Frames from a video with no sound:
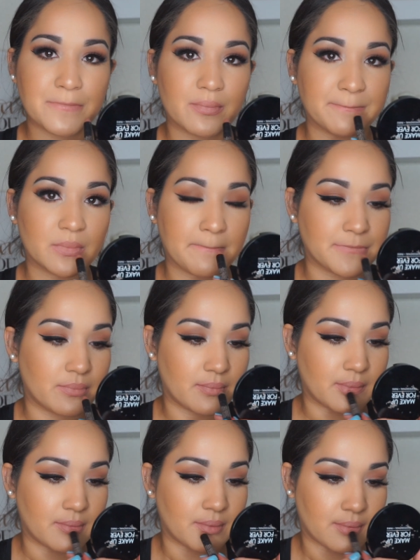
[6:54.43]
So for
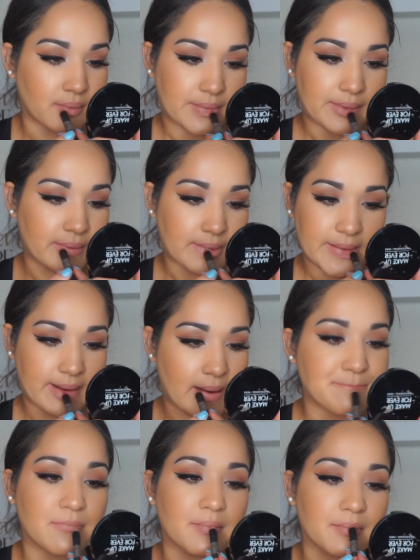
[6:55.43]
lips, I'm taking the Nude
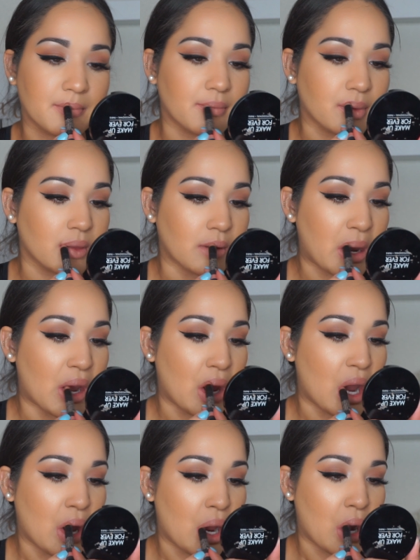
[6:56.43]
Sticks
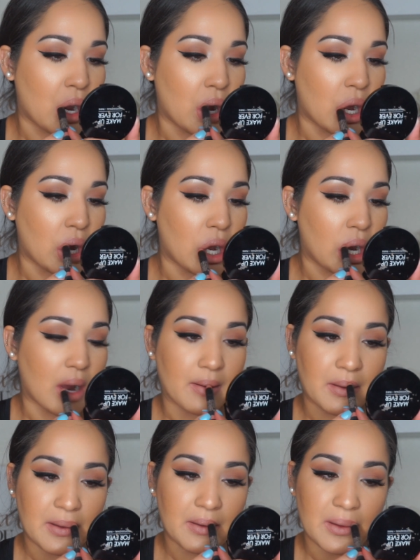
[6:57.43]
lip pencil in the shade
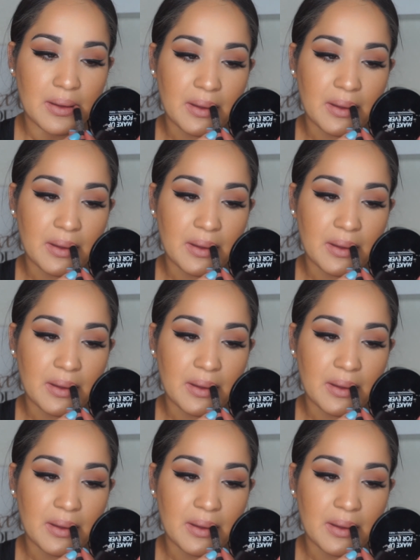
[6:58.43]
Whisper,